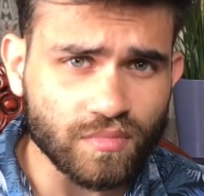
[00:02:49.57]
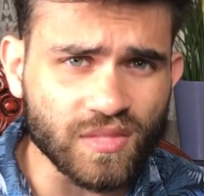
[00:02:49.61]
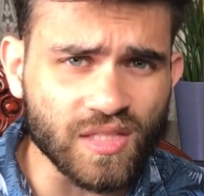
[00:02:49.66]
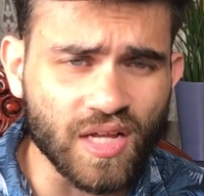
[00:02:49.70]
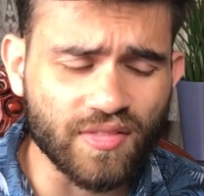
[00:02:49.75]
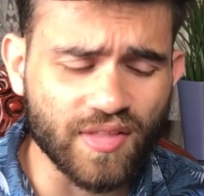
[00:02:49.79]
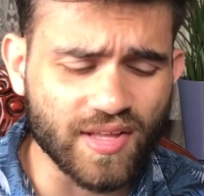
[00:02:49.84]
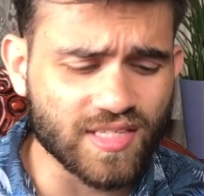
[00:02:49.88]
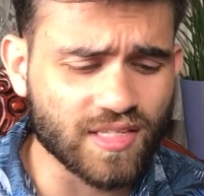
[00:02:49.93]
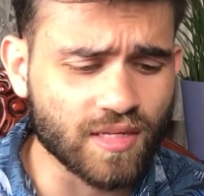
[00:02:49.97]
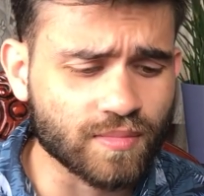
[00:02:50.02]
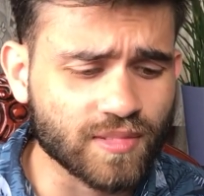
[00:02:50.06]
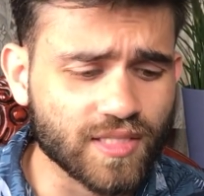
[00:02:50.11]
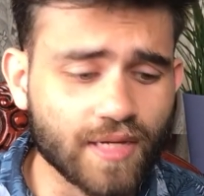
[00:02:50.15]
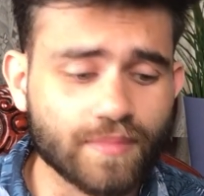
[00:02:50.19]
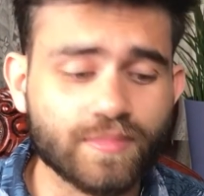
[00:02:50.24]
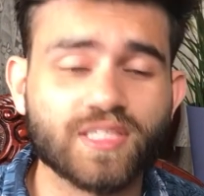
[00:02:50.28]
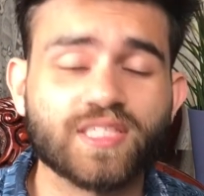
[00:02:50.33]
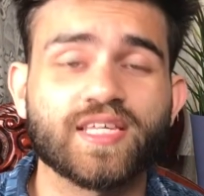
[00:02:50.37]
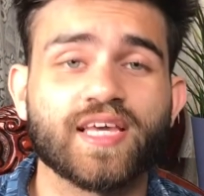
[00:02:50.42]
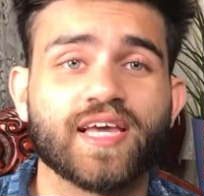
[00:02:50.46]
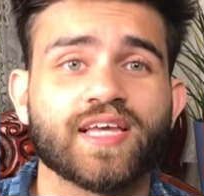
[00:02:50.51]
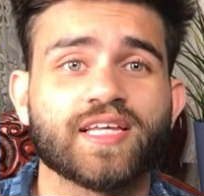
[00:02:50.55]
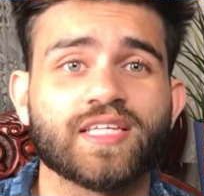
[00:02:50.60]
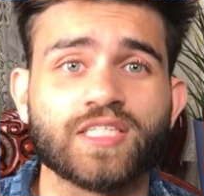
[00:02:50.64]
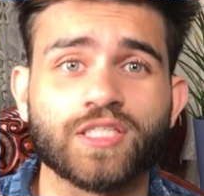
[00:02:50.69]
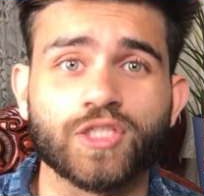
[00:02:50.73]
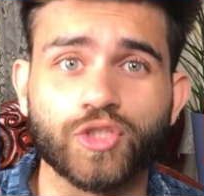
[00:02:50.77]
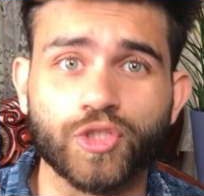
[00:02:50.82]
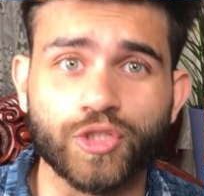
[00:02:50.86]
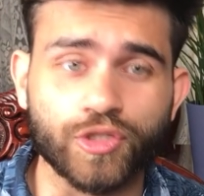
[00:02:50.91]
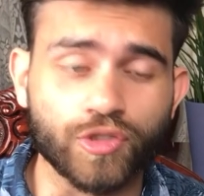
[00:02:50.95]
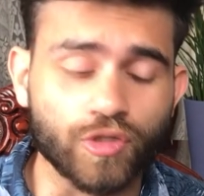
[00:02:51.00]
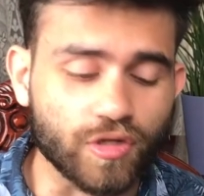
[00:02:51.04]
that sometimes scares
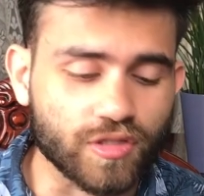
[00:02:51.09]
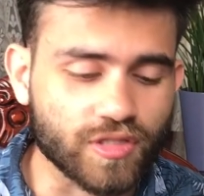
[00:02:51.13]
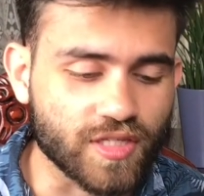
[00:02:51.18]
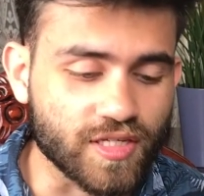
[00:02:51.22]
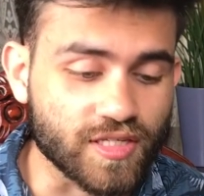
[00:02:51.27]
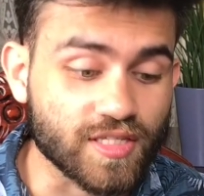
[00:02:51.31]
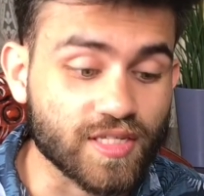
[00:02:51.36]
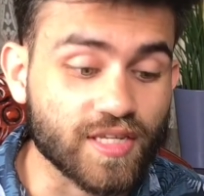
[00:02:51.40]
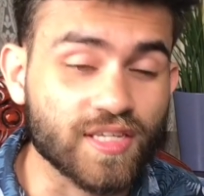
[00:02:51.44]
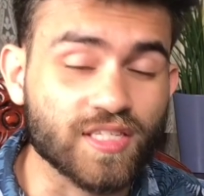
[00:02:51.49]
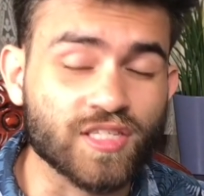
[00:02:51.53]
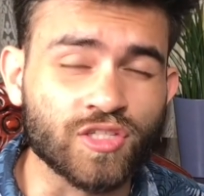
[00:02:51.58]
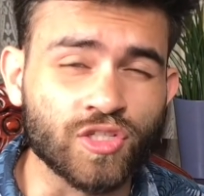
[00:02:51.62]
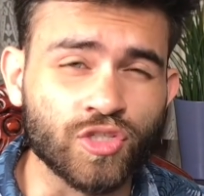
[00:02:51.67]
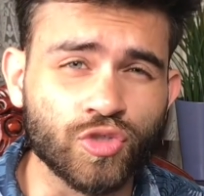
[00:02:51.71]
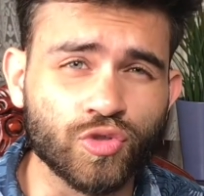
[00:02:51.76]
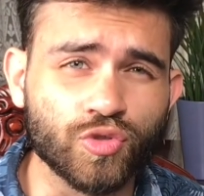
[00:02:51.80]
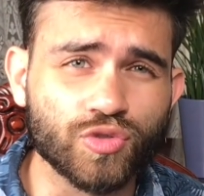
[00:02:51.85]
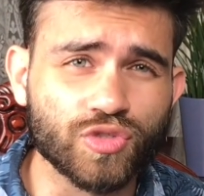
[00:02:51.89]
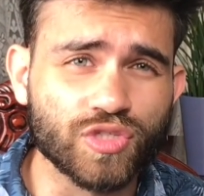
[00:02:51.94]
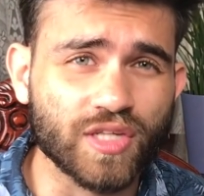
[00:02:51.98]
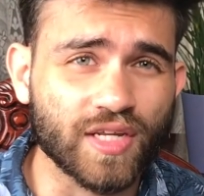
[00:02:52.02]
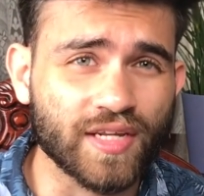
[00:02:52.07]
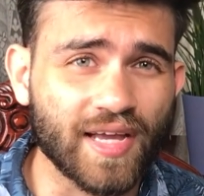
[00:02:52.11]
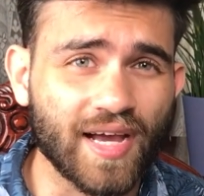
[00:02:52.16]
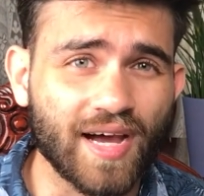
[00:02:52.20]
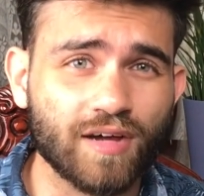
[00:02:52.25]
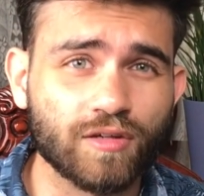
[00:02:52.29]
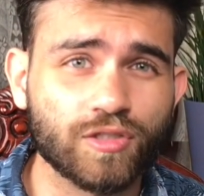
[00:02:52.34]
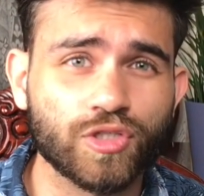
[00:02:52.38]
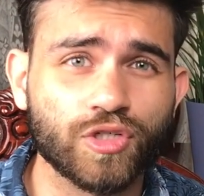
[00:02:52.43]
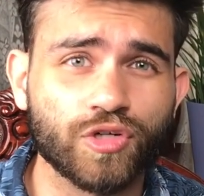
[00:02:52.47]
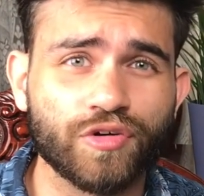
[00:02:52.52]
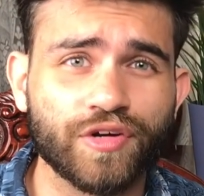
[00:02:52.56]
junior doctors is news and how
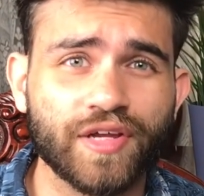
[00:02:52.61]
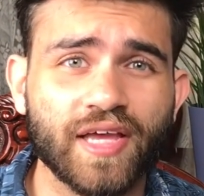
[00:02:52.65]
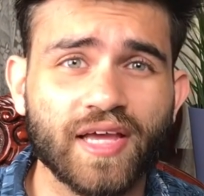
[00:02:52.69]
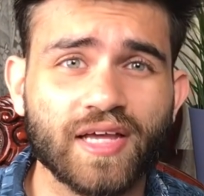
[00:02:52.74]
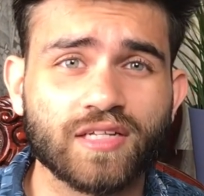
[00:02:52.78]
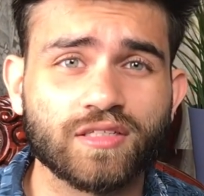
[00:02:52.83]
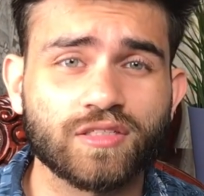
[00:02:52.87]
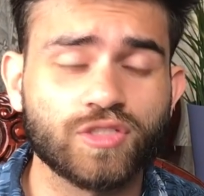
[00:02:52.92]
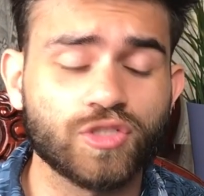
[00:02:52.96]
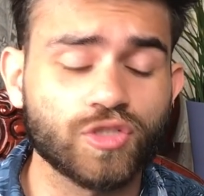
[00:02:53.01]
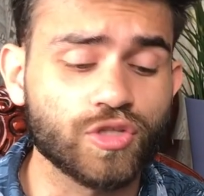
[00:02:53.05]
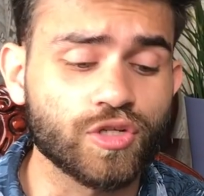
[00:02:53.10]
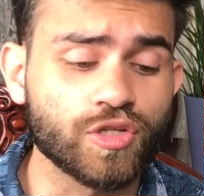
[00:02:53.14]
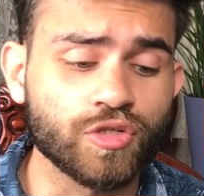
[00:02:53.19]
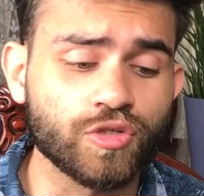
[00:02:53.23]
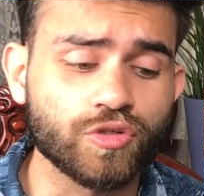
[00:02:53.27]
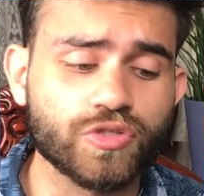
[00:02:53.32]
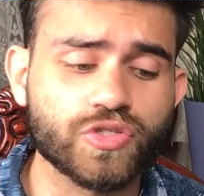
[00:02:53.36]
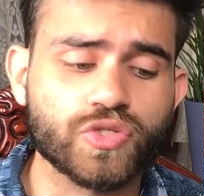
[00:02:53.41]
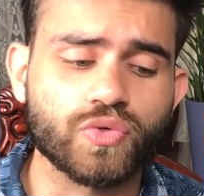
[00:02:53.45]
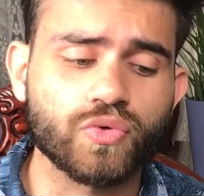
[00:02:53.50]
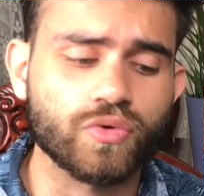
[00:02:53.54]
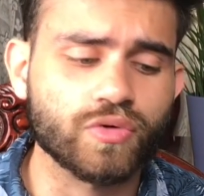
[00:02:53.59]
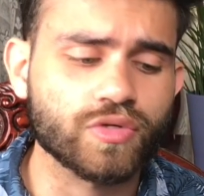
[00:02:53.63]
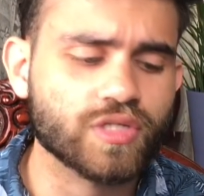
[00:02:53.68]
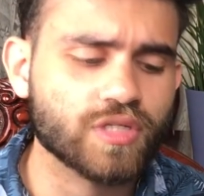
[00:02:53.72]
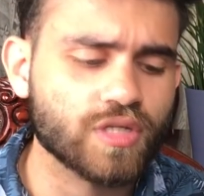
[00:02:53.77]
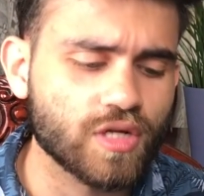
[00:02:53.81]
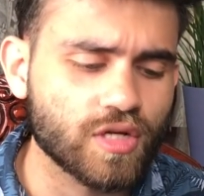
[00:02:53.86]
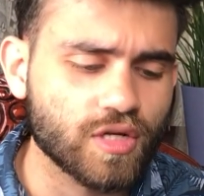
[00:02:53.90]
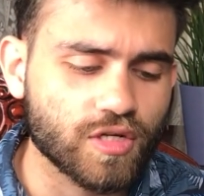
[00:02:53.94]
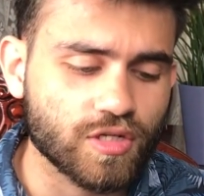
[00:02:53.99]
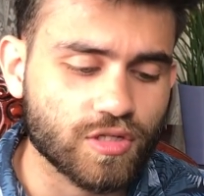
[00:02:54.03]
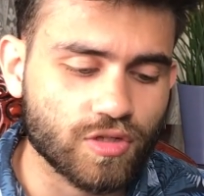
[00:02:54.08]
to react to the news scores.
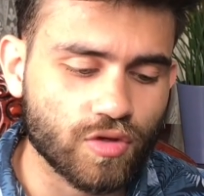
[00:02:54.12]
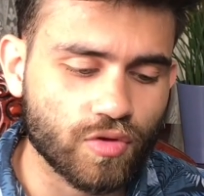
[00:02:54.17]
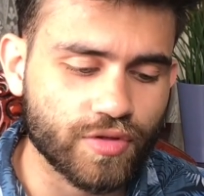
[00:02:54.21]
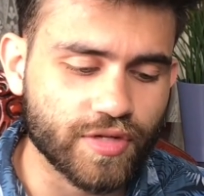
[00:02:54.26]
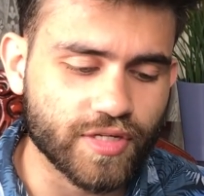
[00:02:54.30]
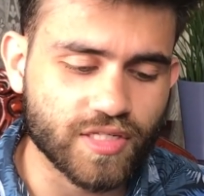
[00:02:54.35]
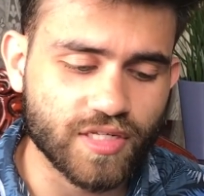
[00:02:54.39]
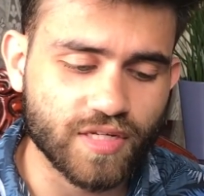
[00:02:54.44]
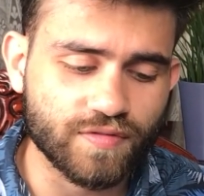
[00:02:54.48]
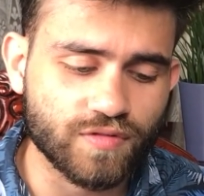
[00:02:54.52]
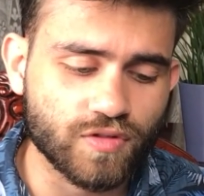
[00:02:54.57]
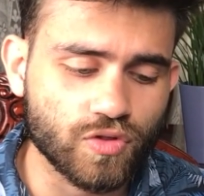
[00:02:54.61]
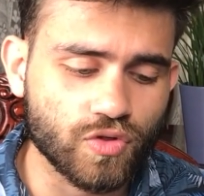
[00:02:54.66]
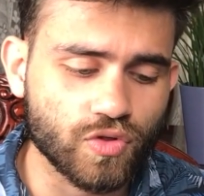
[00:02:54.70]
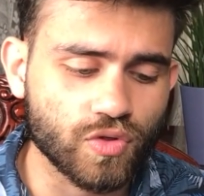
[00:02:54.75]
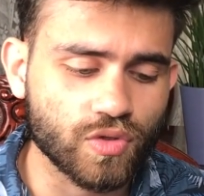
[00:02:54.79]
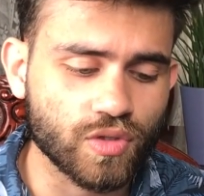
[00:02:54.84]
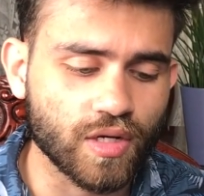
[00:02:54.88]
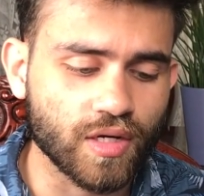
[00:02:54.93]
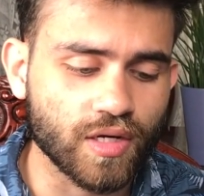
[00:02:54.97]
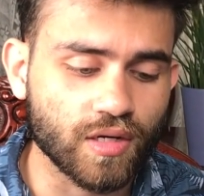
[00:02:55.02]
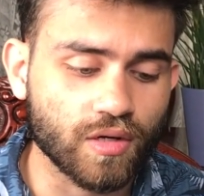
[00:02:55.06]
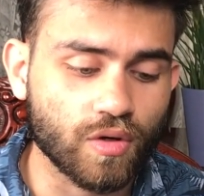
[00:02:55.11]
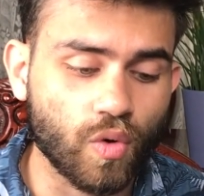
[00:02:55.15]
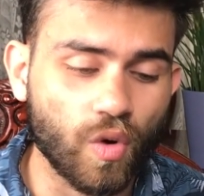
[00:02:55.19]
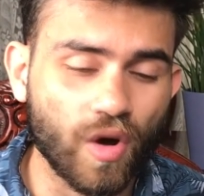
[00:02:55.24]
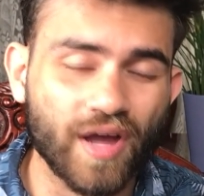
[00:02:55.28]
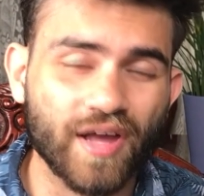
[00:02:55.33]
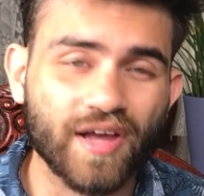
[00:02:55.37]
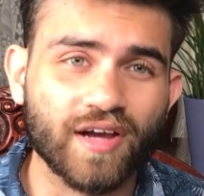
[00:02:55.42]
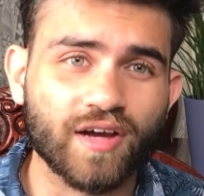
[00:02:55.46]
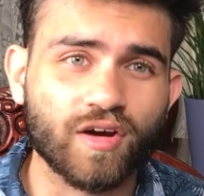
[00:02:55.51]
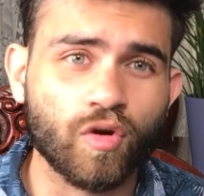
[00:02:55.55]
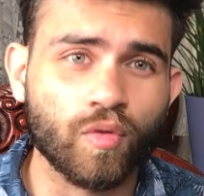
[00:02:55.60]
So this gives you
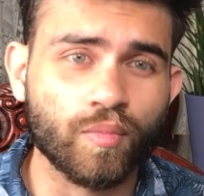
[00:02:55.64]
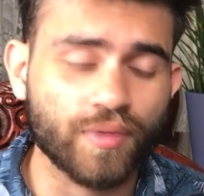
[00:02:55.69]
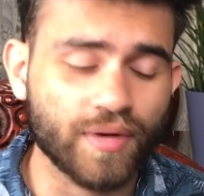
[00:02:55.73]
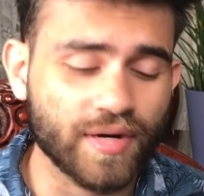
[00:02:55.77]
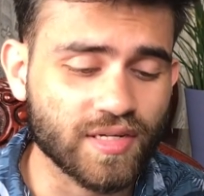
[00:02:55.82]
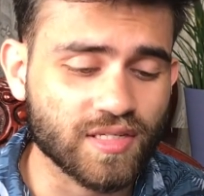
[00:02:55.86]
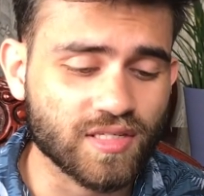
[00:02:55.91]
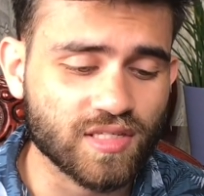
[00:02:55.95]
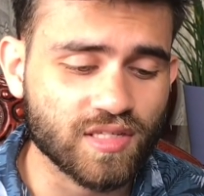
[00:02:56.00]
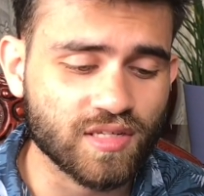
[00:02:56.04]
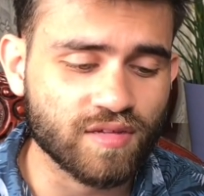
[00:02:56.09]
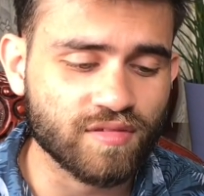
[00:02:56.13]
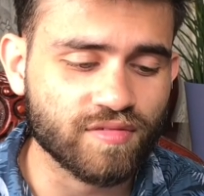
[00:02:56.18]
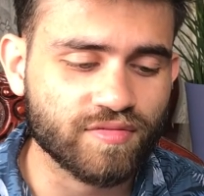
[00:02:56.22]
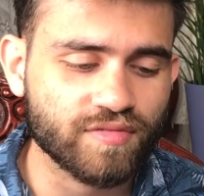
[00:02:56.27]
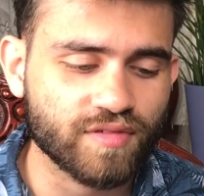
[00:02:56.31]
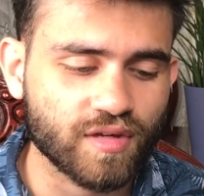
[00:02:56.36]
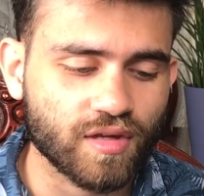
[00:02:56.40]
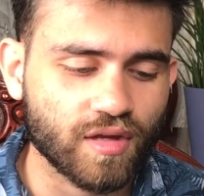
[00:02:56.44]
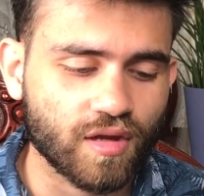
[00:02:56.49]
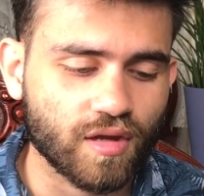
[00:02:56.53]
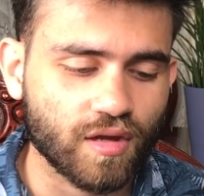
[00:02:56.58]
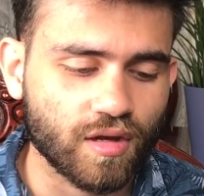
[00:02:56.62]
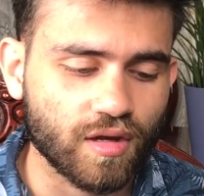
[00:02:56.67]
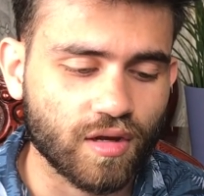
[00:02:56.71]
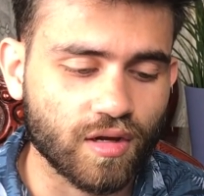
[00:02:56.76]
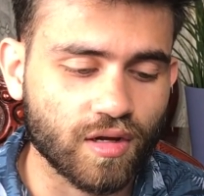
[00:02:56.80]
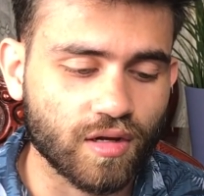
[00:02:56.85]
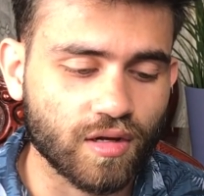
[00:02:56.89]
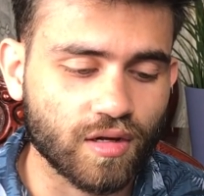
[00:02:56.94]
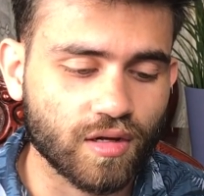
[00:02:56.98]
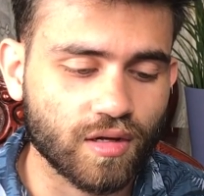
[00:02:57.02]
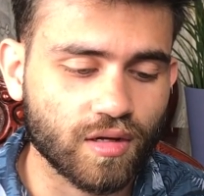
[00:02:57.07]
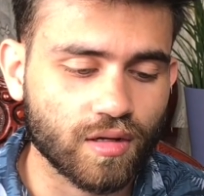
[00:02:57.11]
quite comprehensive
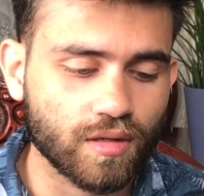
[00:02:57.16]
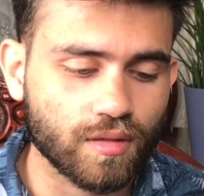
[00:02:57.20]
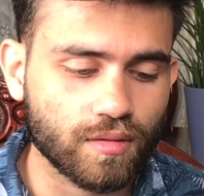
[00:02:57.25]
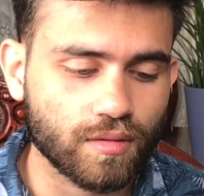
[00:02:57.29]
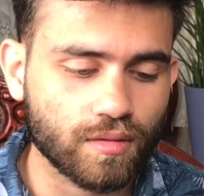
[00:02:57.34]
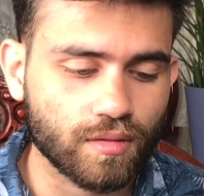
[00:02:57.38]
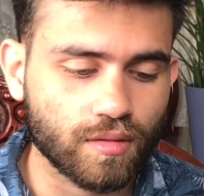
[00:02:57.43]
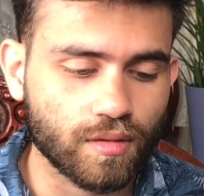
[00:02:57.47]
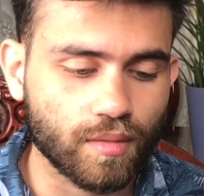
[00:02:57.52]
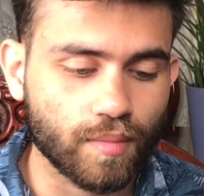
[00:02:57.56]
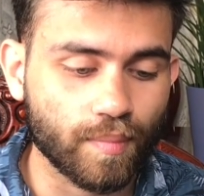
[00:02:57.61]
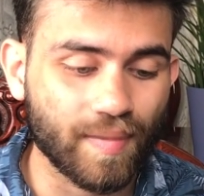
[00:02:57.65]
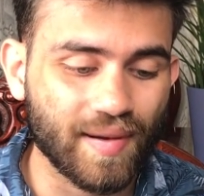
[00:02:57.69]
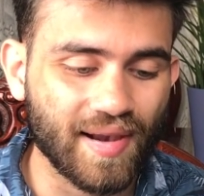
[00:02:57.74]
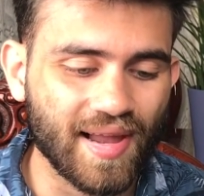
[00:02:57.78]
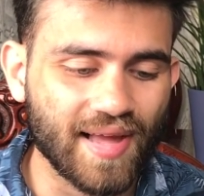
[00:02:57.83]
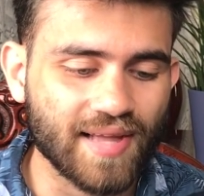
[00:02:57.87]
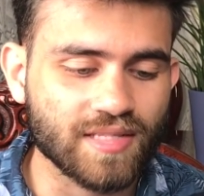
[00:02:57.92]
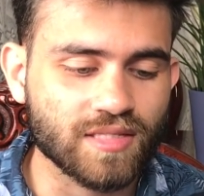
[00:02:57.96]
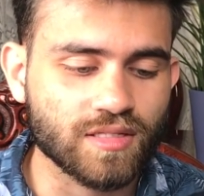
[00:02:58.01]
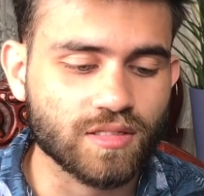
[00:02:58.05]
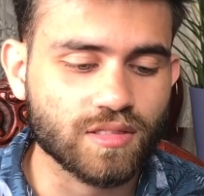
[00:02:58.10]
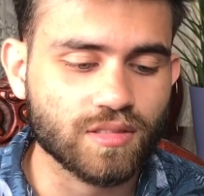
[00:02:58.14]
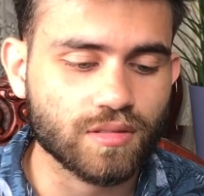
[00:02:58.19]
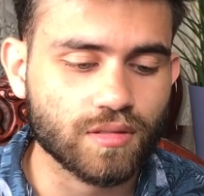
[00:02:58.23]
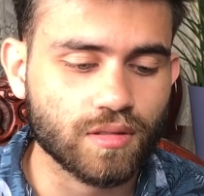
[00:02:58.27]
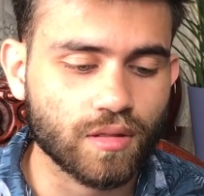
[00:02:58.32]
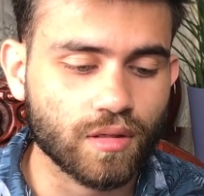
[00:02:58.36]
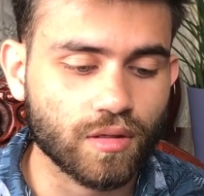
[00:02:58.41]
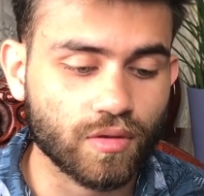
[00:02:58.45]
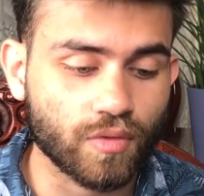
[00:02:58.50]
plans